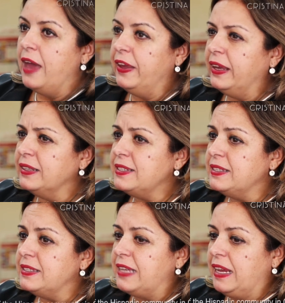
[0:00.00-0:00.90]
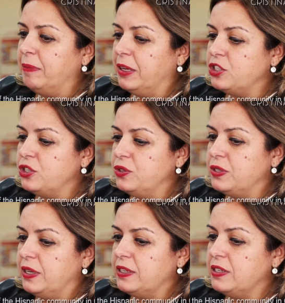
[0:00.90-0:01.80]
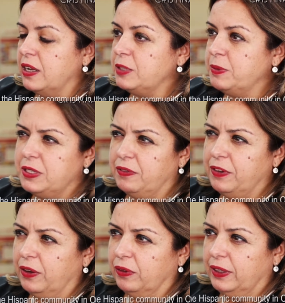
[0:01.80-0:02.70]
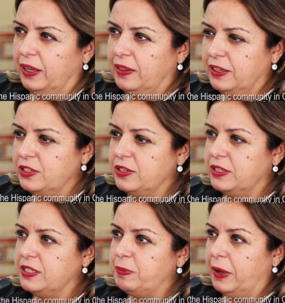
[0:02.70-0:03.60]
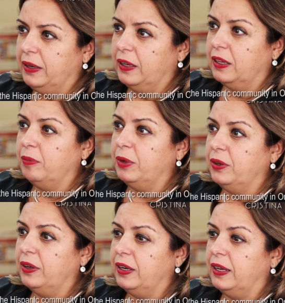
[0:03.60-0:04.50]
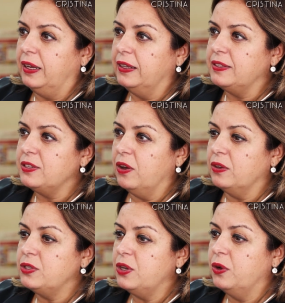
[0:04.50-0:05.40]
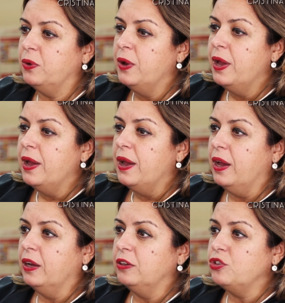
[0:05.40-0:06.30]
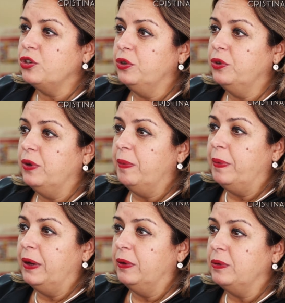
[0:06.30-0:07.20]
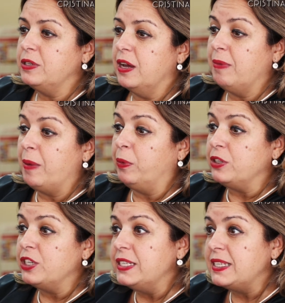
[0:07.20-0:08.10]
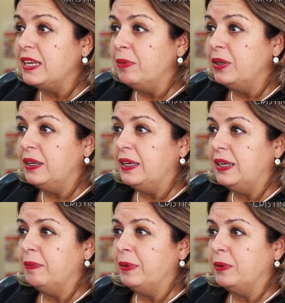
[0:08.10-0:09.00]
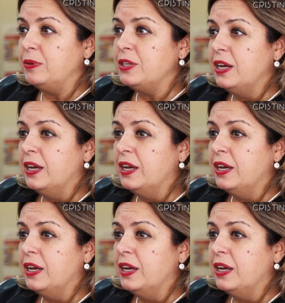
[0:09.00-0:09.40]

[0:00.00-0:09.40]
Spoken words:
I think it's the same issues, and it's not specific only, I think, to the Hispanic community. It's also true about my Portuguese community, about